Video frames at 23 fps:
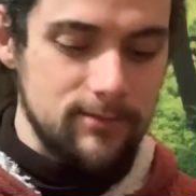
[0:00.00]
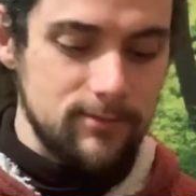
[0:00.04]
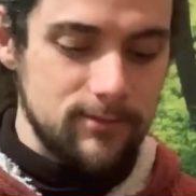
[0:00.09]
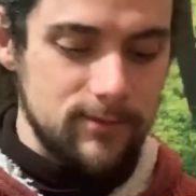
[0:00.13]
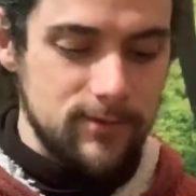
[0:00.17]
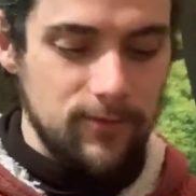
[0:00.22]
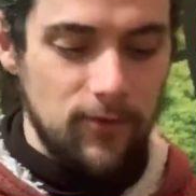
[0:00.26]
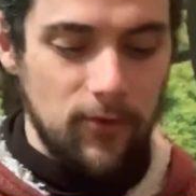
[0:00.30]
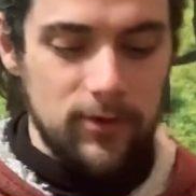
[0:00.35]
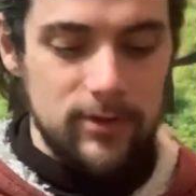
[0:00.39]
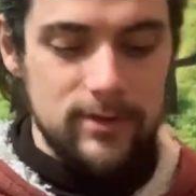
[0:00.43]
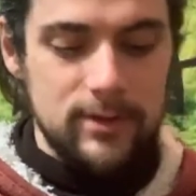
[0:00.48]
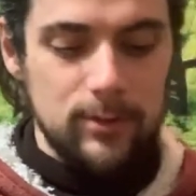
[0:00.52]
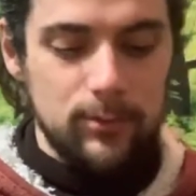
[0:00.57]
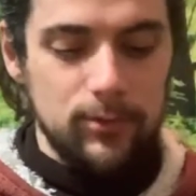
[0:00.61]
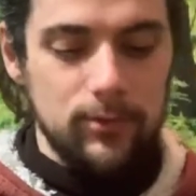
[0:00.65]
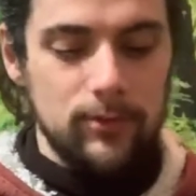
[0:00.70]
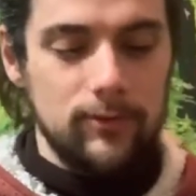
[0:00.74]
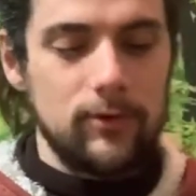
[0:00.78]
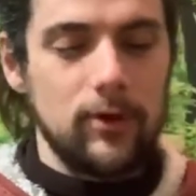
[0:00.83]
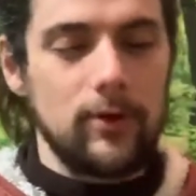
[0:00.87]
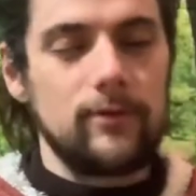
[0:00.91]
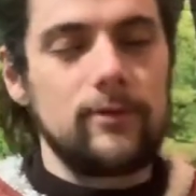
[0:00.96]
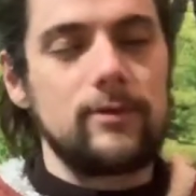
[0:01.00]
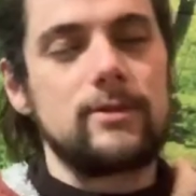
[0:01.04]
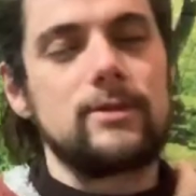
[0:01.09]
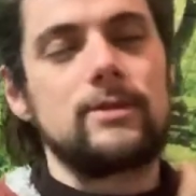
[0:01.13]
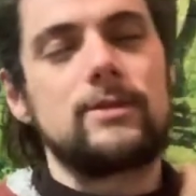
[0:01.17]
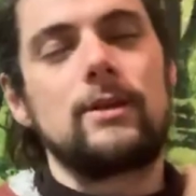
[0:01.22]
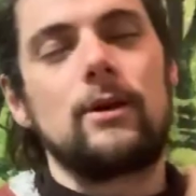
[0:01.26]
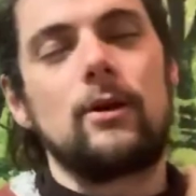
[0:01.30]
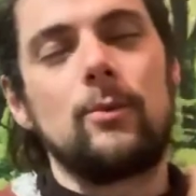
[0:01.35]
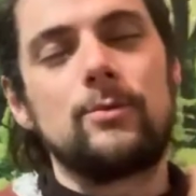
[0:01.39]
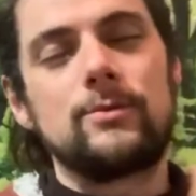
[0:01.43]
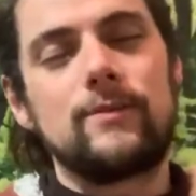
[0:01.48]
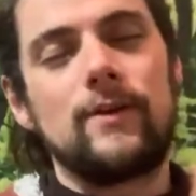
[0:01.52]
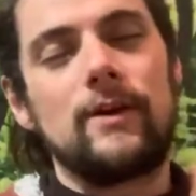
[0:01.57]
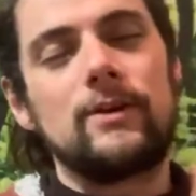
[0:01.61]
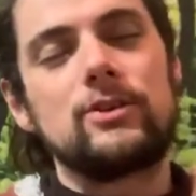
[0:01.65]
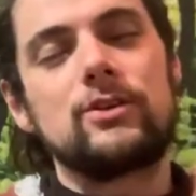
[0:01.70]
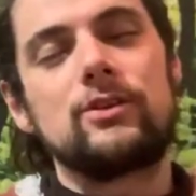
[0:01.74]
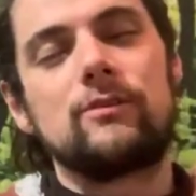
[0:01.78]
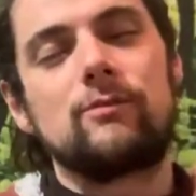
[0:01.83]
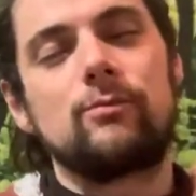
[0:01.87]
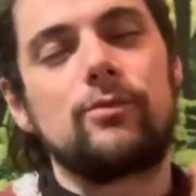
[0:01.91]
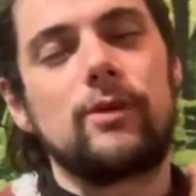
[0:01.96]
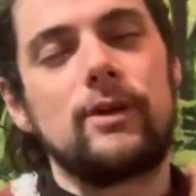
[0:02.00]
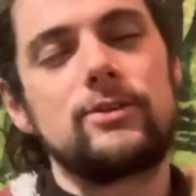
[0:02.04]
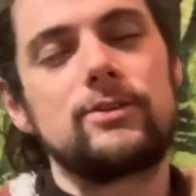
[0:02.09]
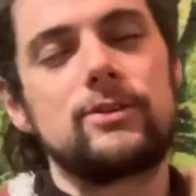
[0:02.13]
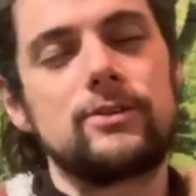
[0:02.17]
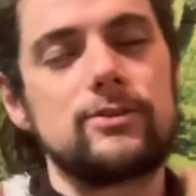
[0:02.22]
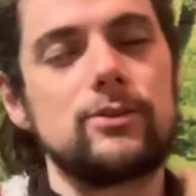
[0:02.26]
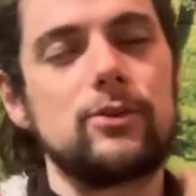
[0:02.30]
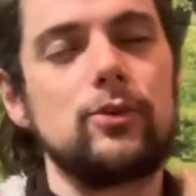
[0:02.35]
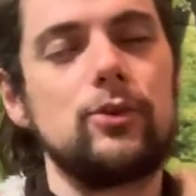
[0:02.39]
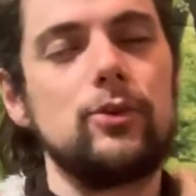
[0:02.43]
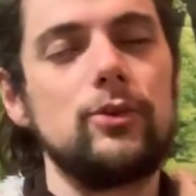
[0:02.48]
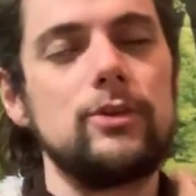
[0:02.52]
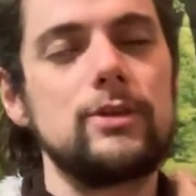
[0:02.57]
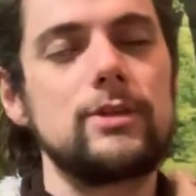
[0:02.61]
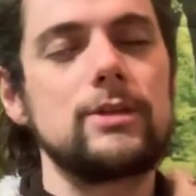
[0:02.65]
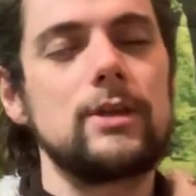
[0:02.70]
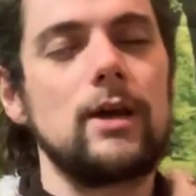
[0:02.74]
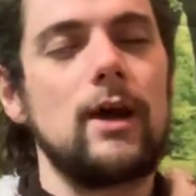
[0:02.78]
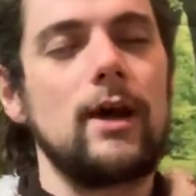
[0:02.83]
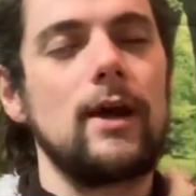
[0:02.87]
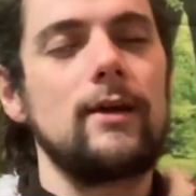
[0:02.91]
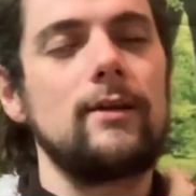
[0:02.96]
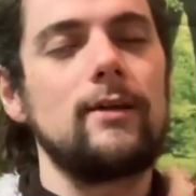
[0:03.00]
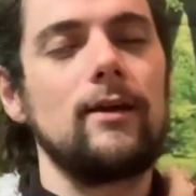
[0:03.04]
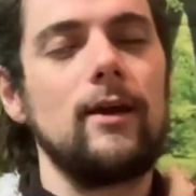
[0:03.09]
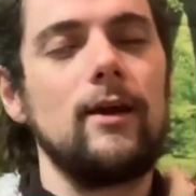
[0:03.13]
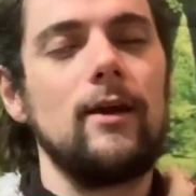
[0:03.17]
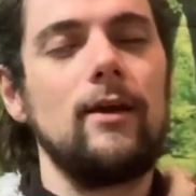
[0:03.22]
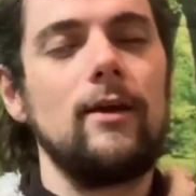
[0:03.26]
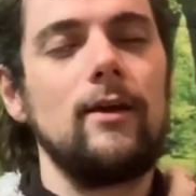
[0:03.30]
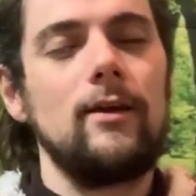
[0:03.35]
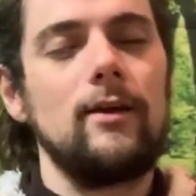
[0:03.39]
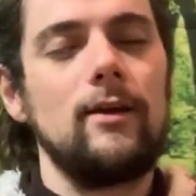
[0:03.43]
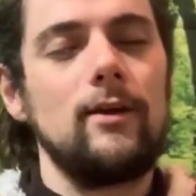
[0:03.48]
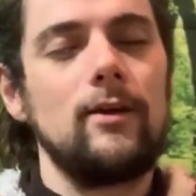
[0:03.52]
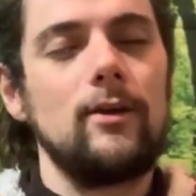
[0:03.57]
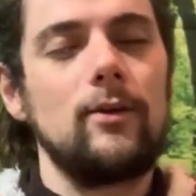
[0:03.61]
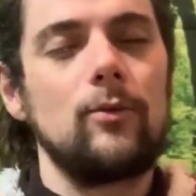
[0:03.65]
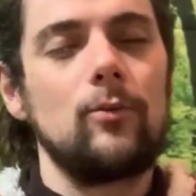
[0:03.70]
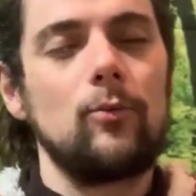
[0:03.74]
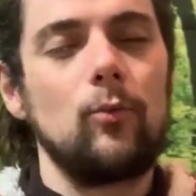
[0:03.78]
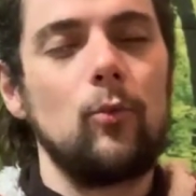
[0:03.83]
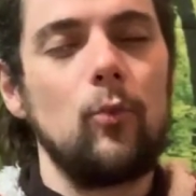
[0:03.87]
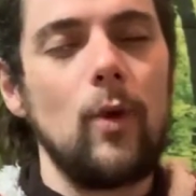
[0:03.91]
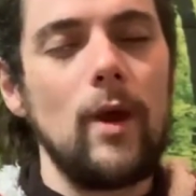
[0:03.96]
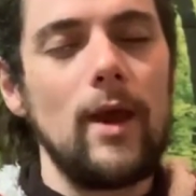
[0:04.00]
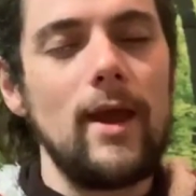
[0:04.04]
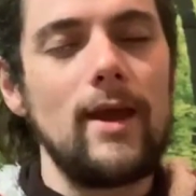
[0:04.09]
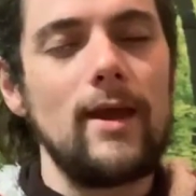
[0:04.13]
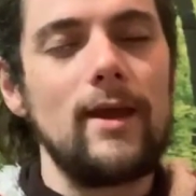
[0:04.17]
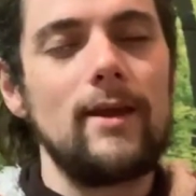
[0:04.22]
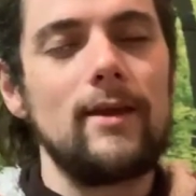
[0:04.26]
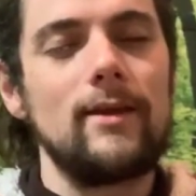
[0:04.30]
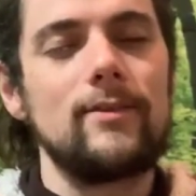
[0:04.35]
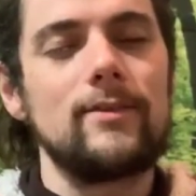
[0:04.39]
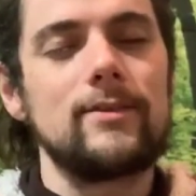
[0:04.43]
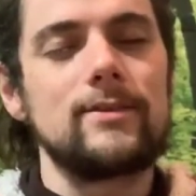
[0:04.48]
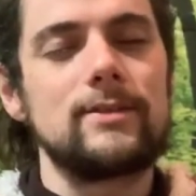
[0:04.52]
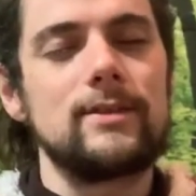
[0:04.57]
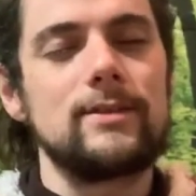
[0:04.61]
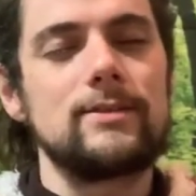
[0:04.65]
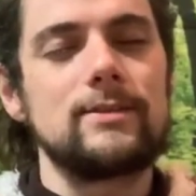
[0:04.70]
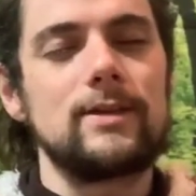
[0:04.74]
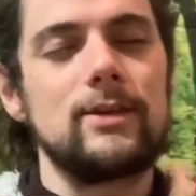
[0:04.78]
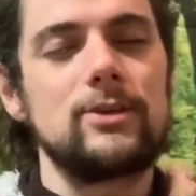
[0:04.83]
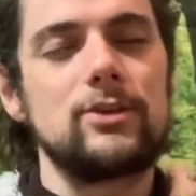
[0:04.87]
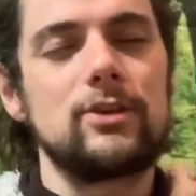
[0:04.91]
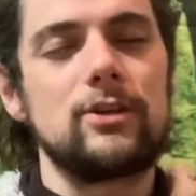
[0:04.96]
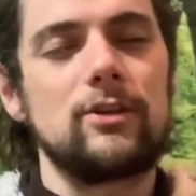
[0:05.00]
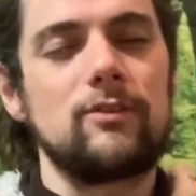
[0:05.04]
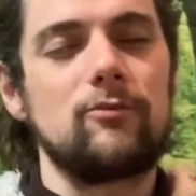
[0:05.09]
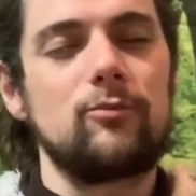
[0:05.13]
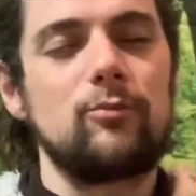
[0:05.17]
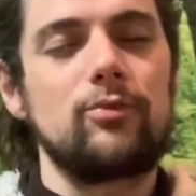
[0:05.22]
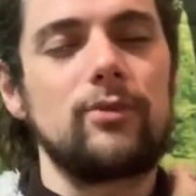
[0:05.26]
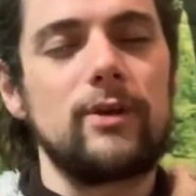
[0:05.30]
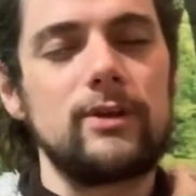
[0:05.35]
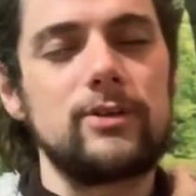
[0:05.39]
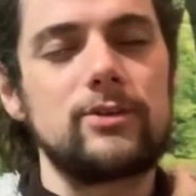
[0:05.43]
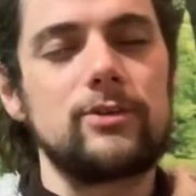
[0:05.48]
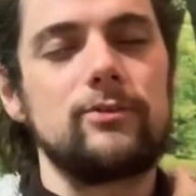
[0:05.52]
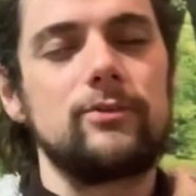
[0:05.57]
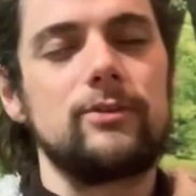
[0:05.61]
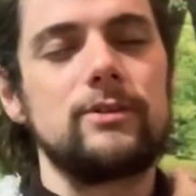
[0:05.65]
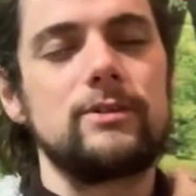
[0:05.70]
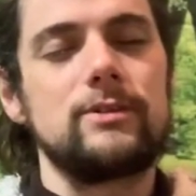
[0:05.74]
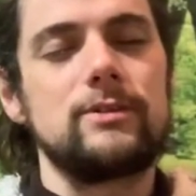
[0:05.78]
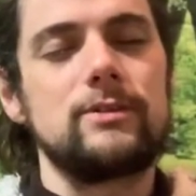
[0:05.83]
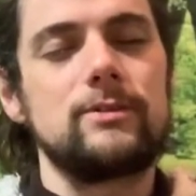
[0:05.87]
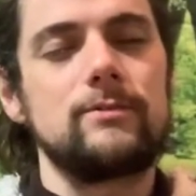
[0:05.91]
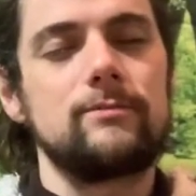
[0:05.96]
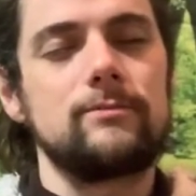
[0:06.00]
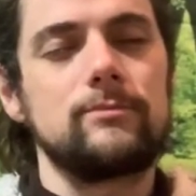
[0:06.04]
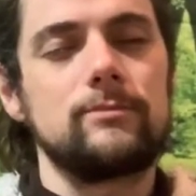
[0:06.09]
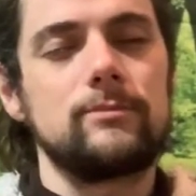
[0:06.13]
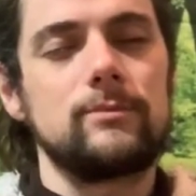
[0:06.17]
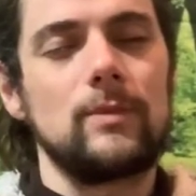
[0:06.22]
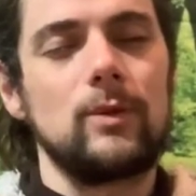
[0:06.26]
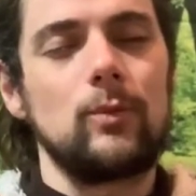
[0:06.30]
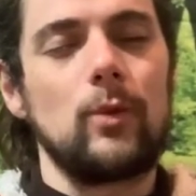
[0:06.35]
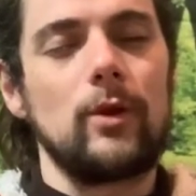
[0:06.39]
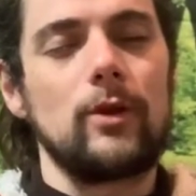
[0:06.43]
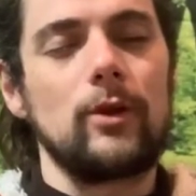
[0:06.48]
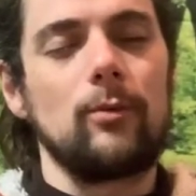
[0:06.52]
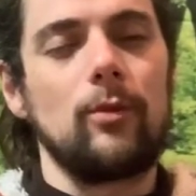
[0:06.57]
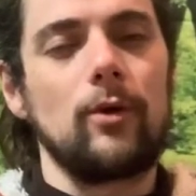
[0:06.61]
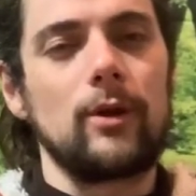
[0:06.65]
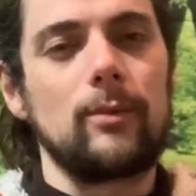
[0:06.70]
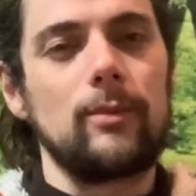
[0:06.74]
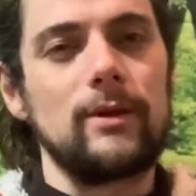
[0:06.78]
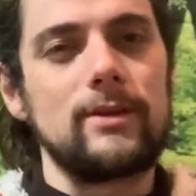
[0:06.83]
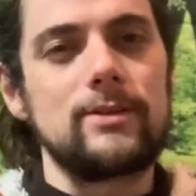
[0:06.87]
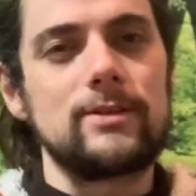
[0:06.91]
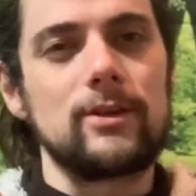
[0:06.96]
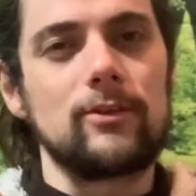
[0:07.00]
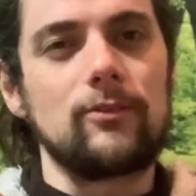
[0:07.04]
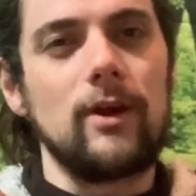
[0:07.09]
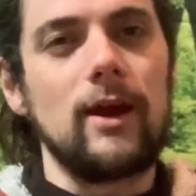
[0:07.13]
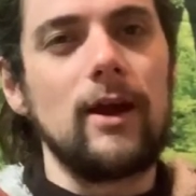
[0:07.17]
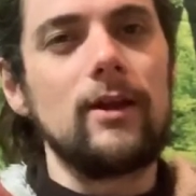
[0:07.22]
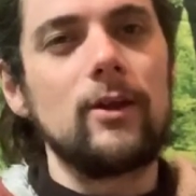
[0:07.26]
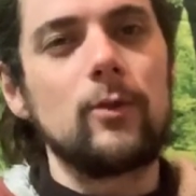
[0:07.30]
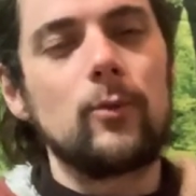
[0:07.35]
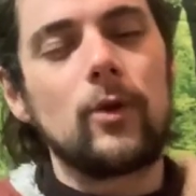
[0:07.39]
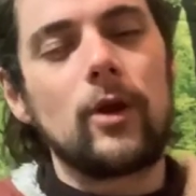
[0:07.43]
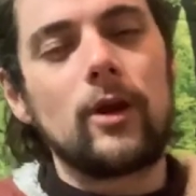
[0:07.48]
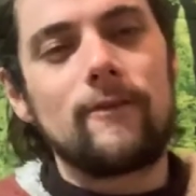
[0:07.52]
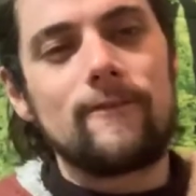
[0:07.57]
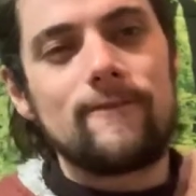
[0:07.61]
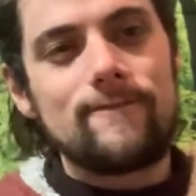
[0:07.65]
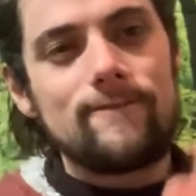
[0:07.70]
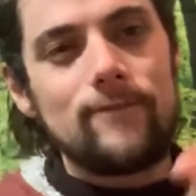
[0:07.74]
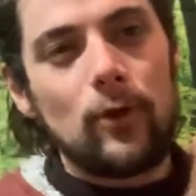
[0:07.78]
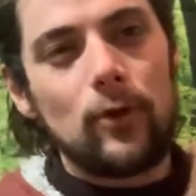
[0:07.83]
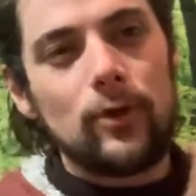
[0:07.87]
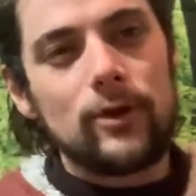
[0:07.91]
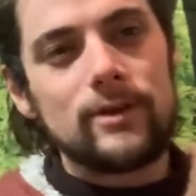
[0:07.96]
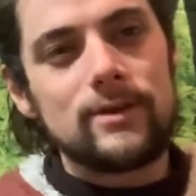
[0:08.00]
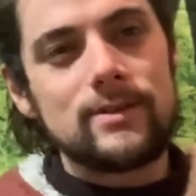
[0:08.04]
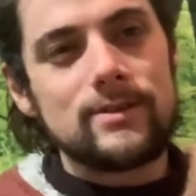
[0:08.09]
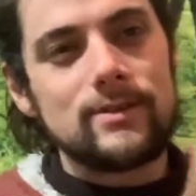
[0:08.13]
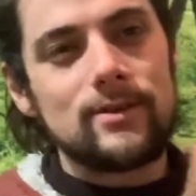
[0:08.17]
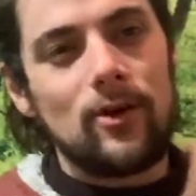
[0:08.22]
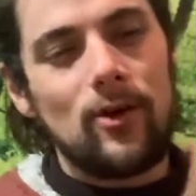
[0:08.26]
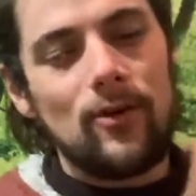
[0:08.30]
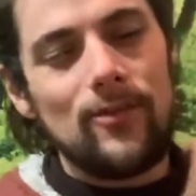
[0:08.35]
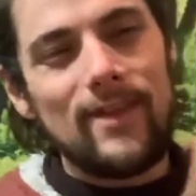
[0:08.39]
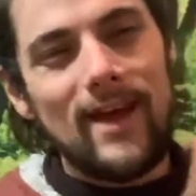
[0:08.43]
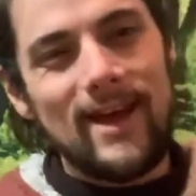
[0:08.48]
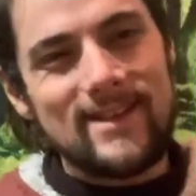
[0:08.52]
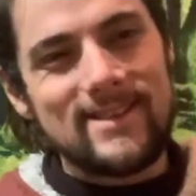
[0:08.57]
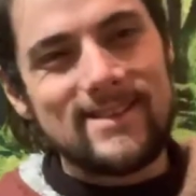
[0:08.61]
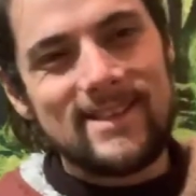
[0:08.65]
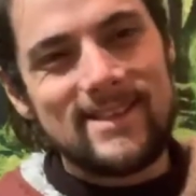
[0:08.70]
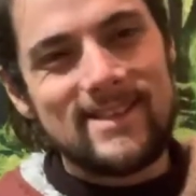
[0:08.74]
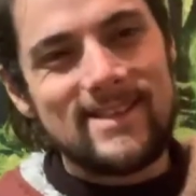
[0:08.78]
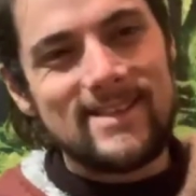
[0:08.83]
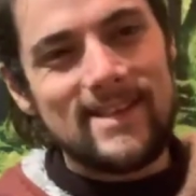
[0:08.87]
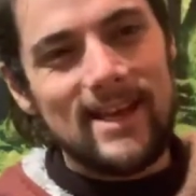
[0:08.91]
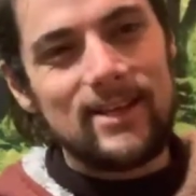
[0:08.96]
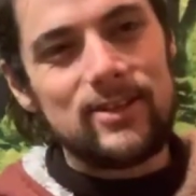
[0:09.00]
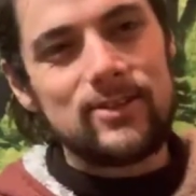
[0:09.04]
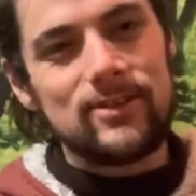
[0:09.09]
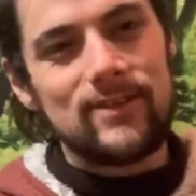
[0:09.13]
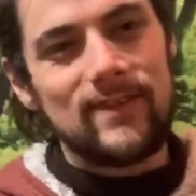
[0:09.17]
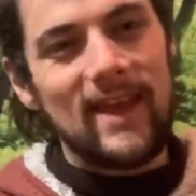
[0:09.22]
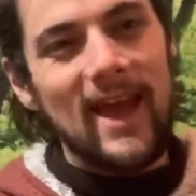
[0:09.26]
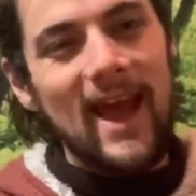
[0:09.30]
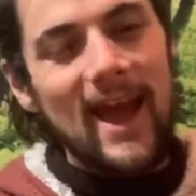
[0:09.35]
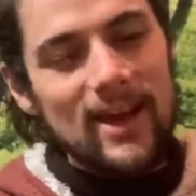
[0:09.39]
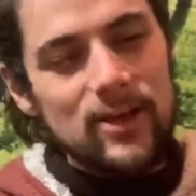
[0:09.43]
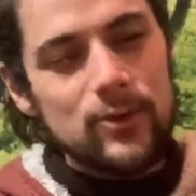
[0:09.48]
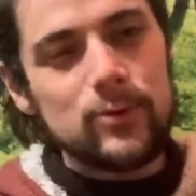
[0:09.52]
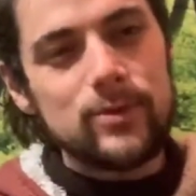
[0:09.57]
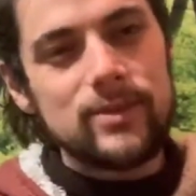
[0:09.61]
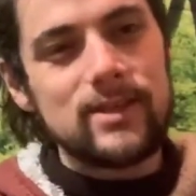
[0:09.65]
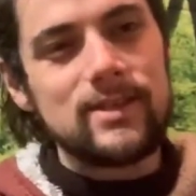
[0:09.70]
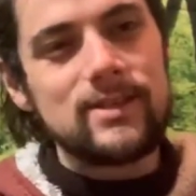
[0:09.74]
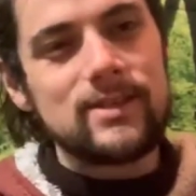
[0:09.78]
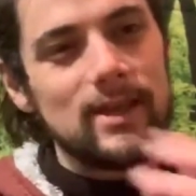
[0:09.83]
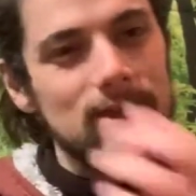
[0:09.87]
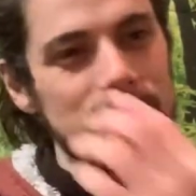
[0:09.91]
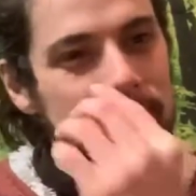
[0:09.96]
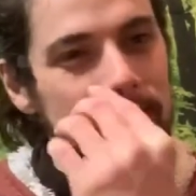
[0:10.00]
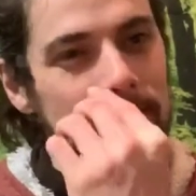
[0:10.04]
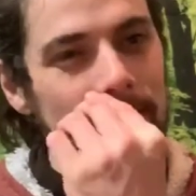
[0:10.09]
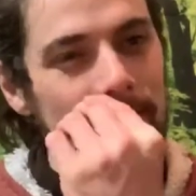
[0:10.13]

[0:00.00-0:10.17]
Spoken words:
It's very simple. I've got this observation of pressure. So you decide where the sensation of pressure is and where your body meets the ground, and we're going to focus on that sensation, the actual sensation.